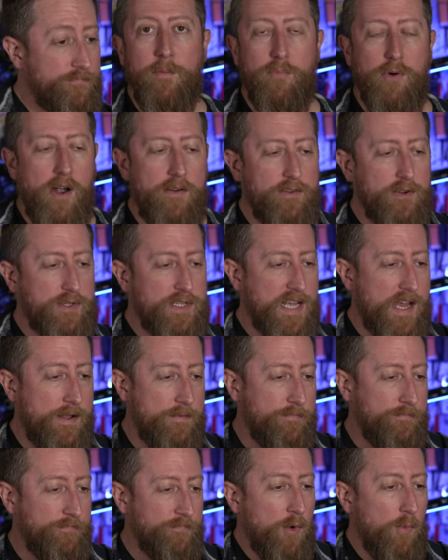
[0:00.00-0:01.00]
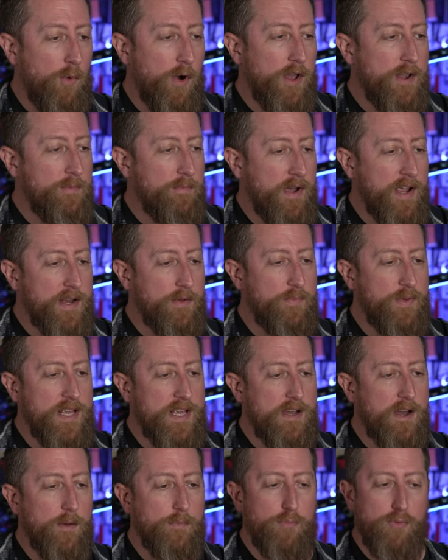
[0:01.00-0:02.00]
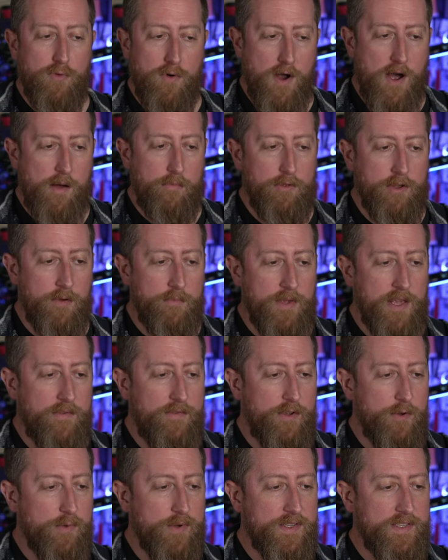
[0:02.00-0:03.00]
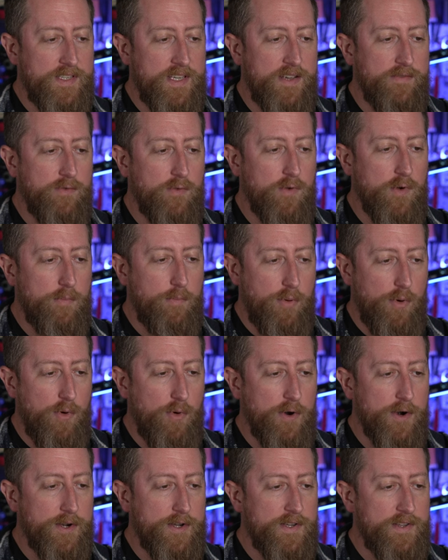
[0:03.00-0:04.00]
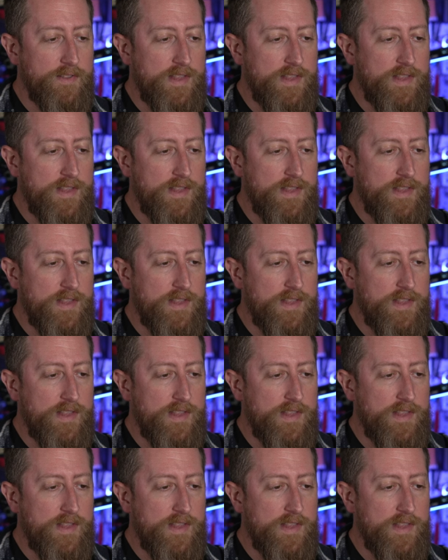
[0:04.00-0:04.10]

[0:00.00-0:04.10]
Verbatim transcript: Bravo 10. What might be a problem if you receive a report